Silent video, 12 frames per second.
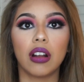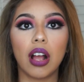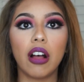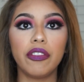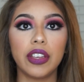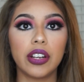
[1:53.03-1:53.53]

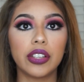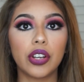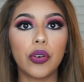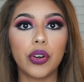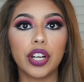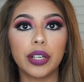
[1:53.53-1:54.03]
off here in the
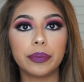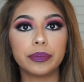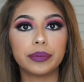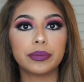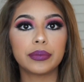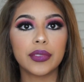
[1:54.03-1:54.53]
corner.
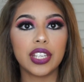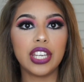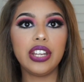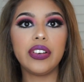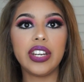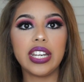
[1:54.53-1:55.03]

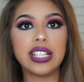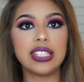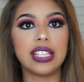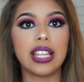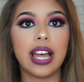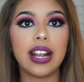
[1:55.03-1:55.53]
You don't need to
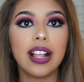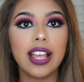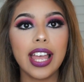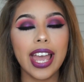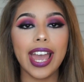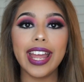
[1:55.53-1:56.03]
see that.
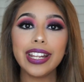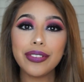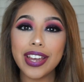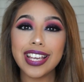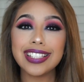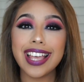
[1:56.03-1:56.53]

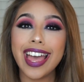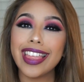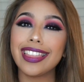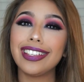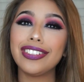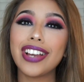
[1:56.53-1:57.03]
Anyways,
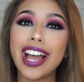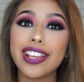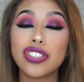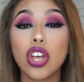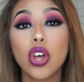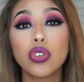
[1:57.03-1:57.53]
thank you
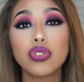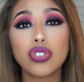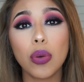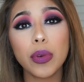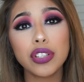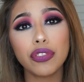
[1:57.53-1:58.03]
guys
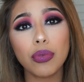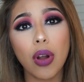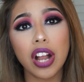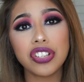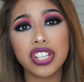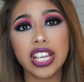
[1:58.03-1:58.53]
so much for
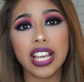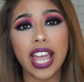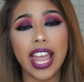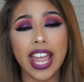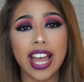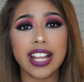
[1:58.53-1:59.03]
watching,
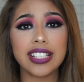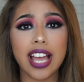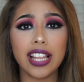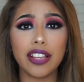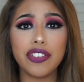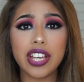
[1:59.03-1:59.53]
and
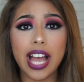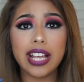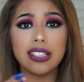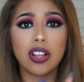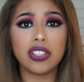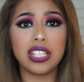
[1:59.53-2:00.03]
I love you
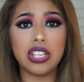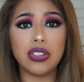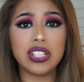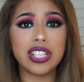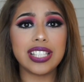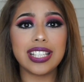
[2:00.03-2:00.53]
guys. I'll see you
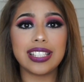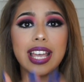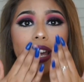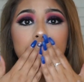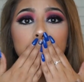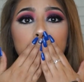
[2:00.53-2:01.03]
in just a
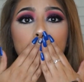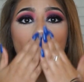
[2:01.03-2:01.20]
second.